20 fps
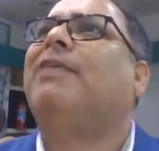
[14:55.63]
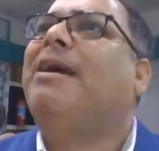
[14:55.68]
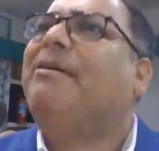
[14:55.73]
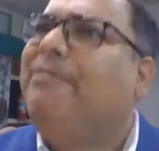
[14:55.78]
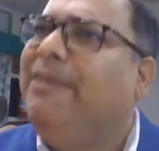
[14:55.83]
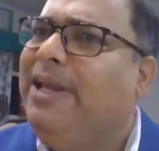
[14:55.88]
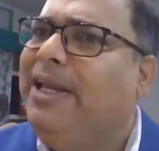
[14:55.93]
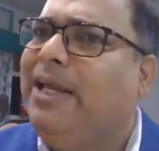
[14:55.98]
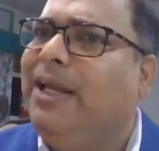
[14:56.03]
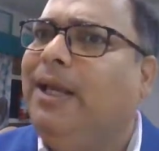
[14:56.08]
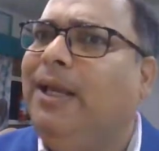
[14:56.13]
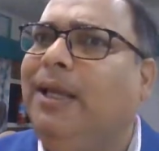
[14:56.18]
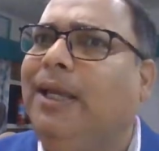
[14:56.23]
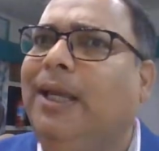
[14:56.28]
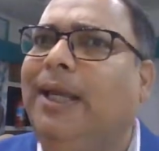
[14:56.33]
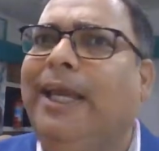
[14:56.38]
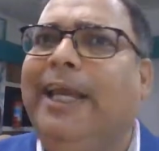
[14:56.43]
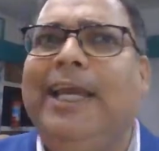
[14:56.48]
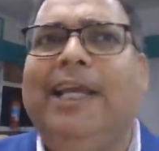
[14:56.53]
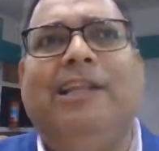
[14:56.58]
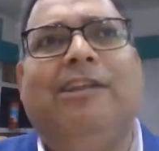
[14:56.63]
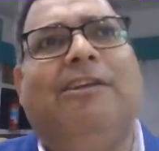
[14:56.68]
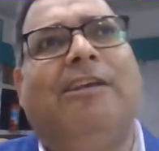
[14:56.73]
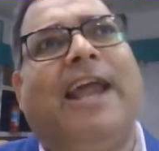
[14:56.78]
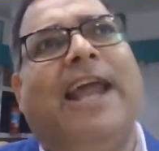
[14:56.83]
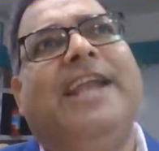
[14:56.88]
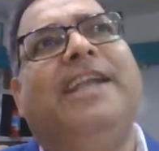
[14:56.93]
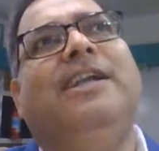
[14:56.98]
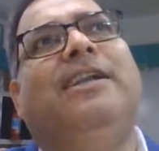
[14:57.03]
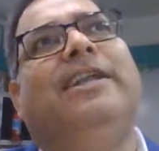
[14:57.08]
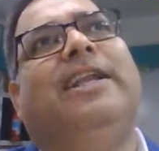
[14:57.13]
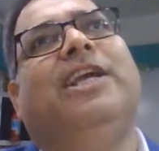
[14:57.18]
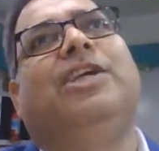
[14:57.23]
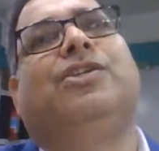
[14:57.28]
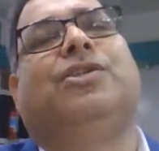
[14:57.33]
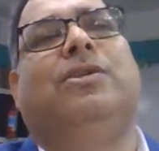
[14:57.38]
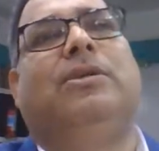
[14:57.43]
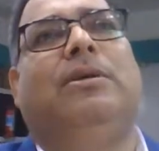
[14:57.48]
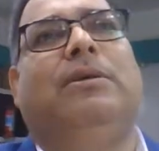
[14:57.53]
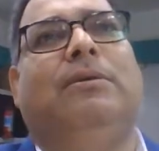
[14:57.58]
traveling in the right
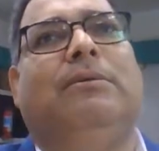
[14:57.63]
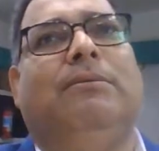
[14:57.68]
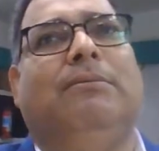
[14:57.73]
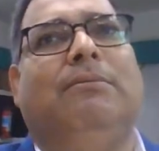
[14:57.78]
direction.